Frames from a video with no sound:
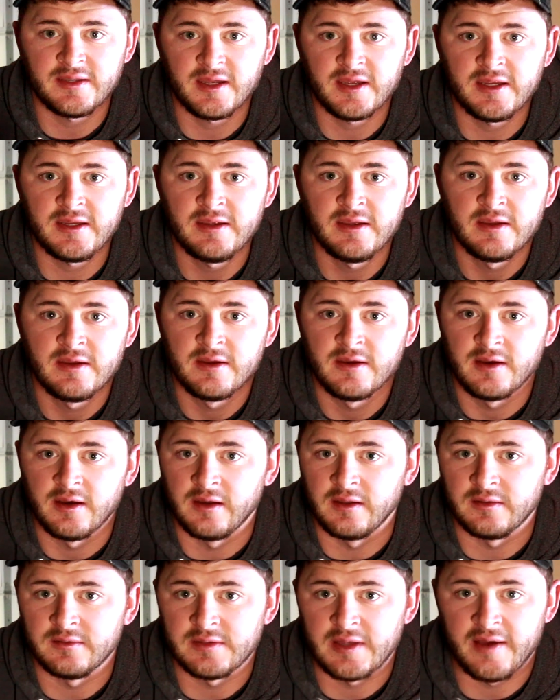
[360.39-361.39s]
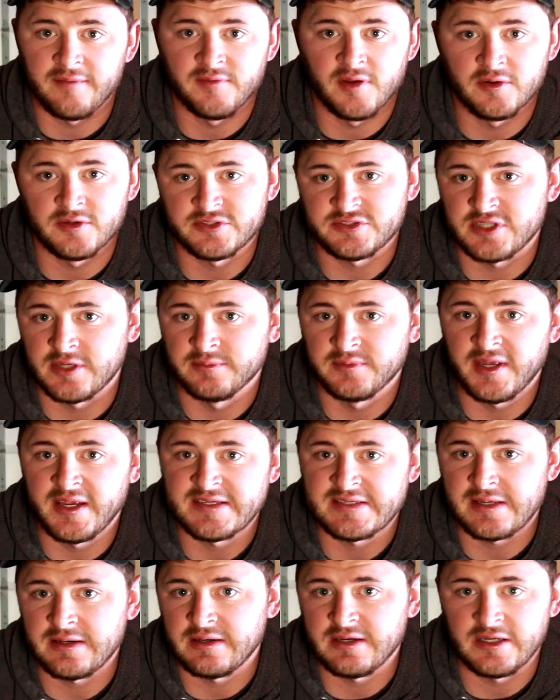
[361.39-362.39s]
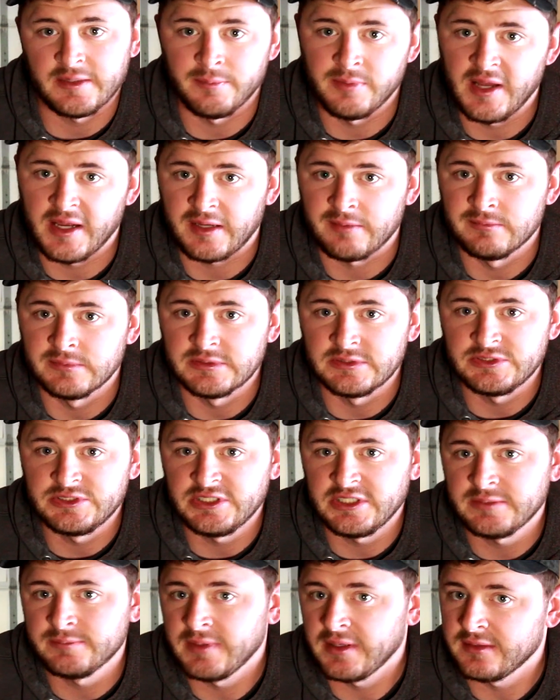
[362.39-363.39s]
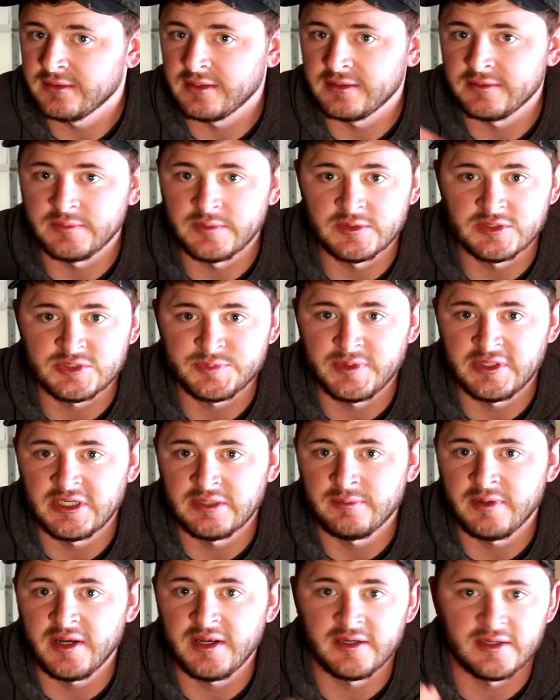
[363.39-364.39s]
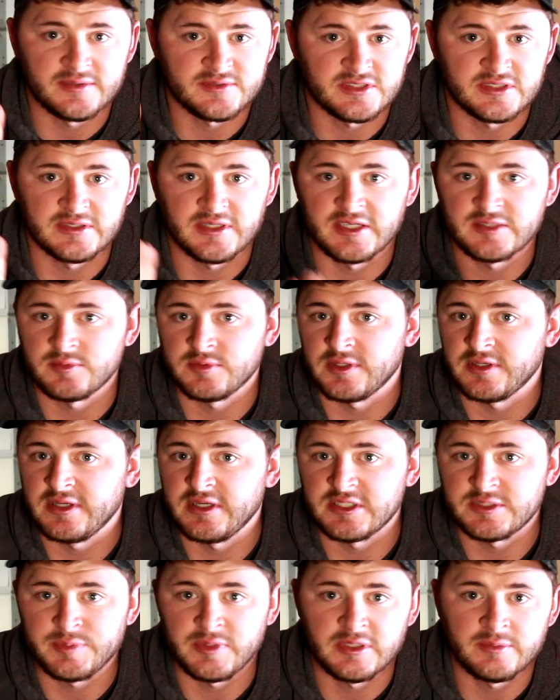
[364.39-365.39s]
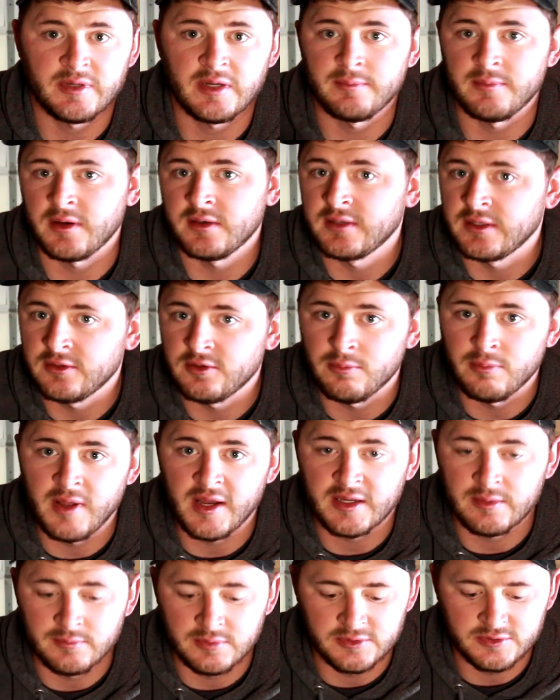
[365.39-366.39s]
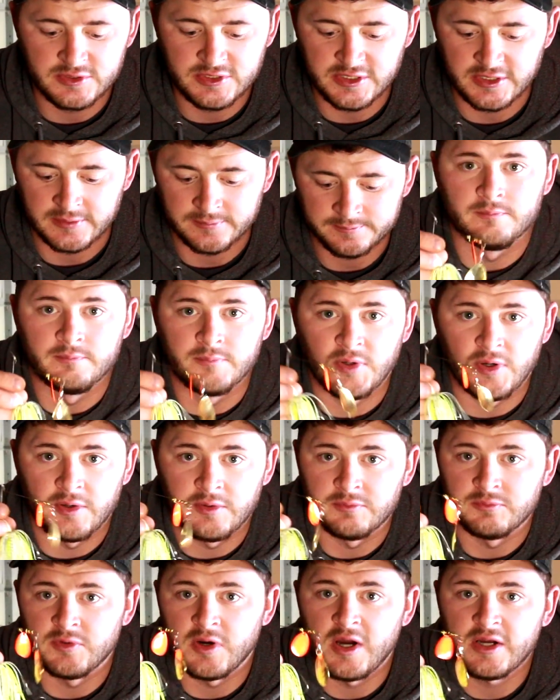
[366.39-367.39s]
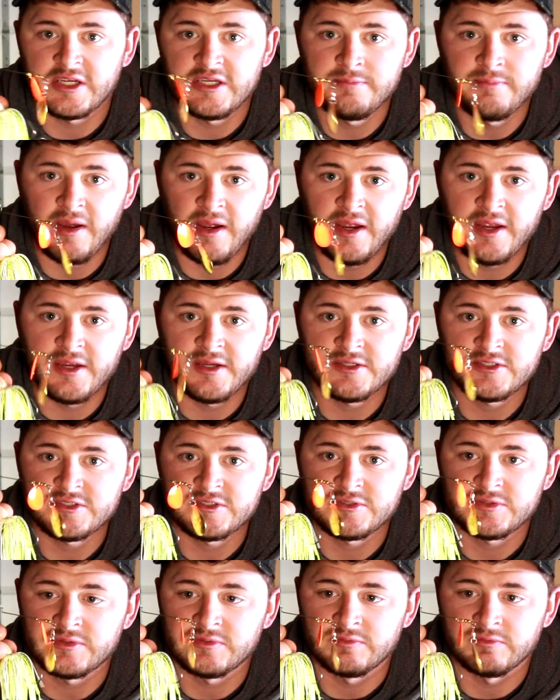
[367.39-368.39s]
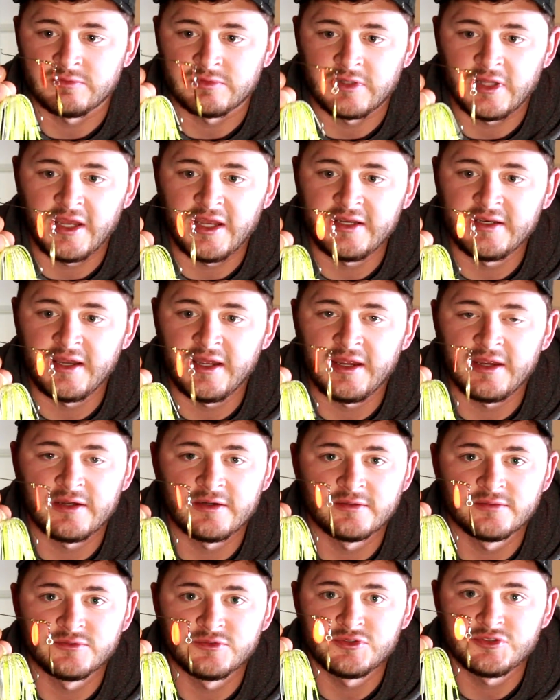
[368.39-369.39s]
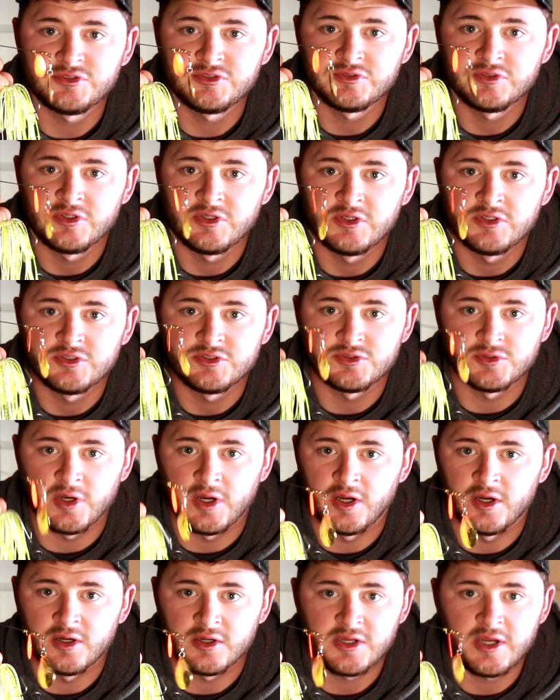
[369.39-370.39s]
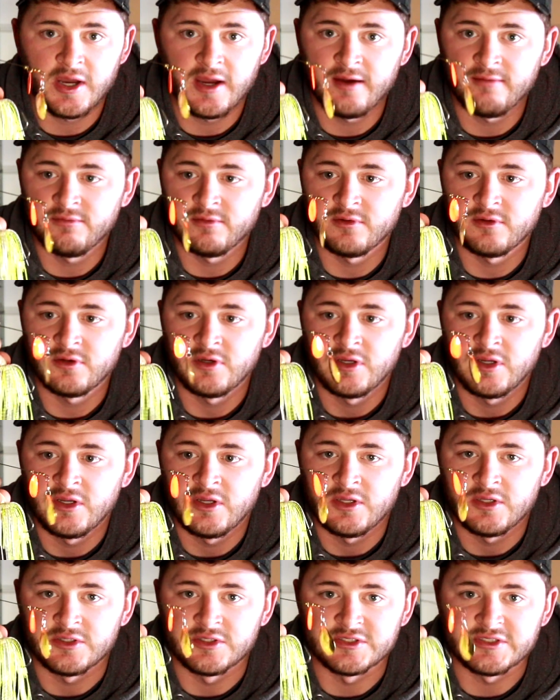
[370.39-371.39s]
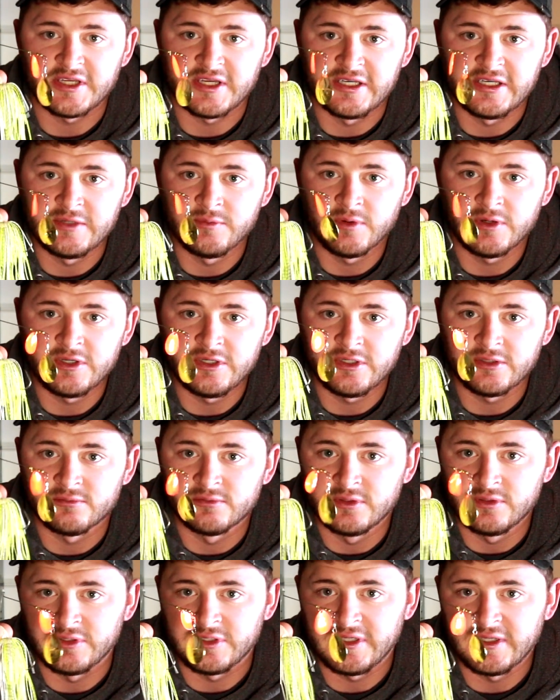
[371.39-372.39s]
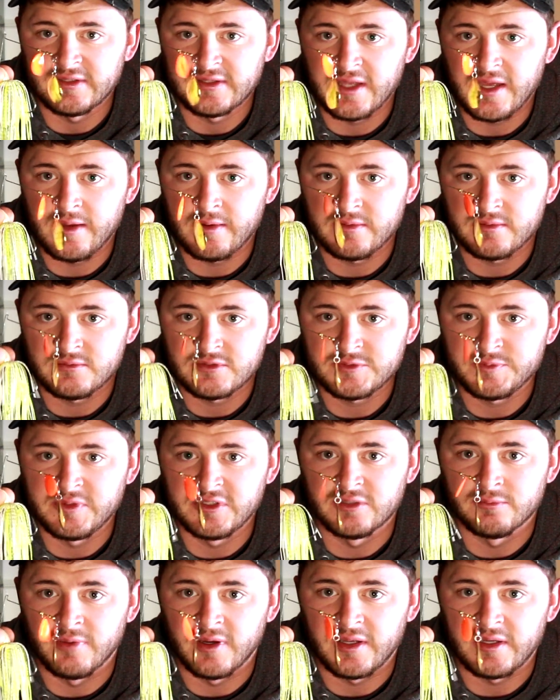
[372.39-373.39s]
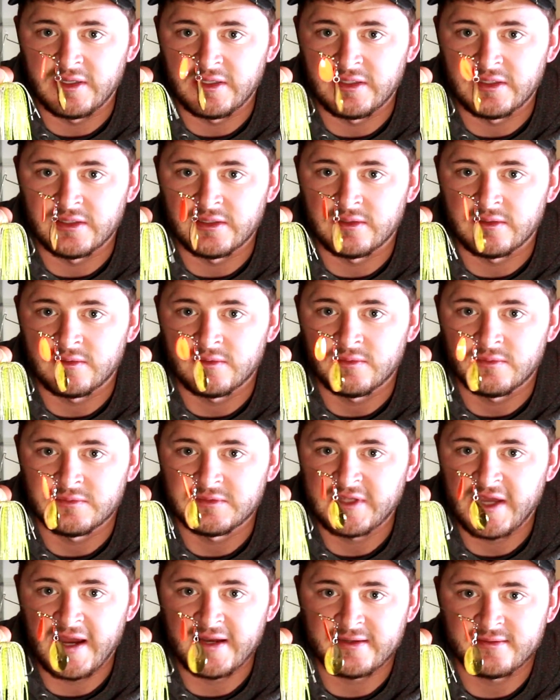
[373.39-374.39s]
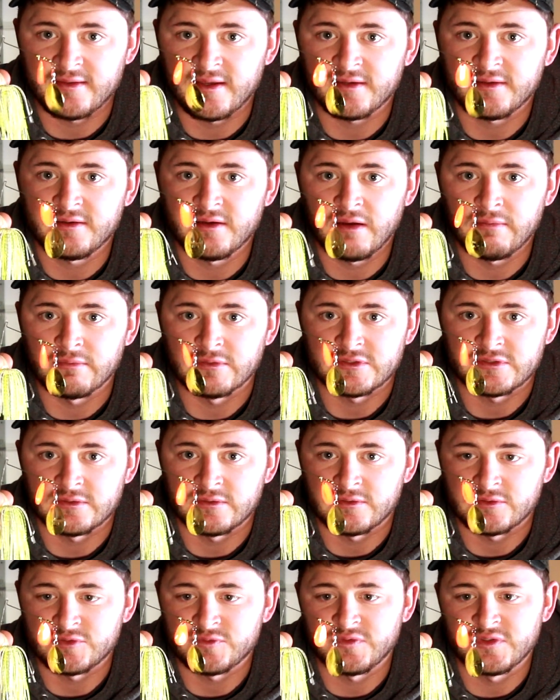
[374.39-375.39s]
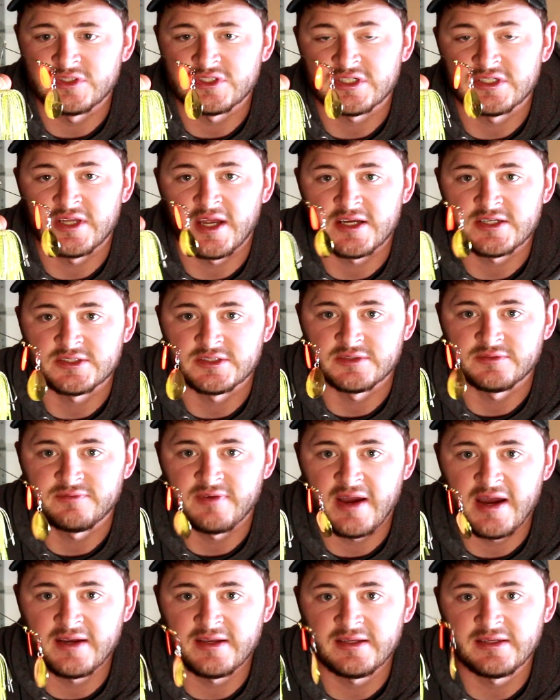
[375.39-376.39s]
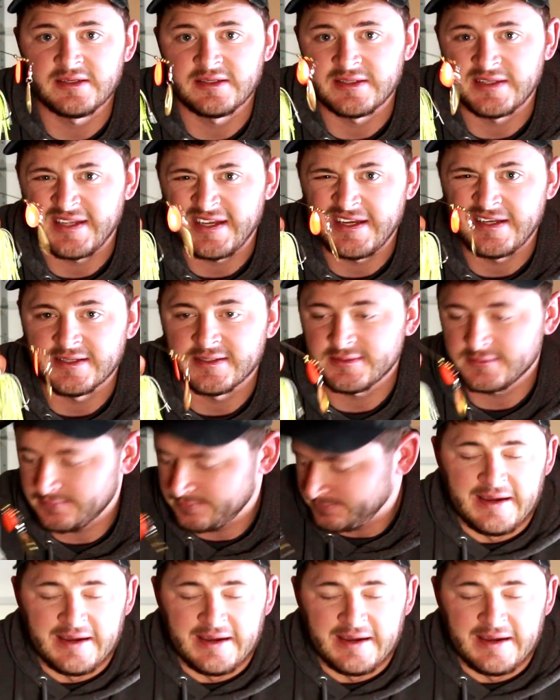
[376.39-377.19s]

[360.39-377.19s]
day. I've noticed some days they'll eat a black and blue jig better than they will a spinnerbait. I've seen days where they eat a spinnerbait better than they do a black and blue jig. But rocky banks, lay downs, cover, just anywhere you can really get that spinnerbait in, tight to that cover so those fish can actually find it and eat it.